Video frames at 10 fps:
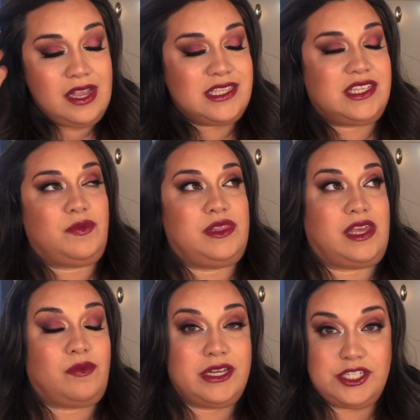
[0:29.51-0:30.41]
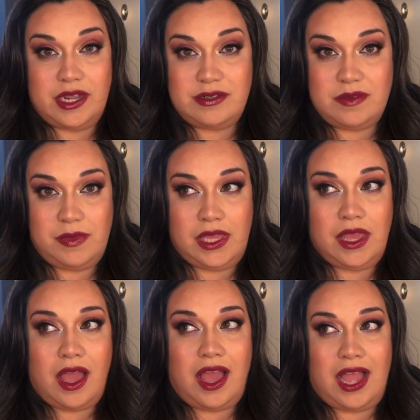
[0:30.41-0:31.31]
So when they reached out to me,
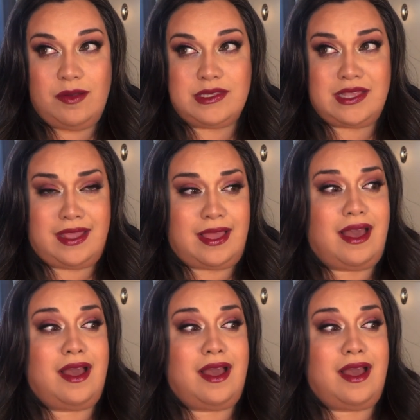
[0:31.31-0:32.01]
I was like,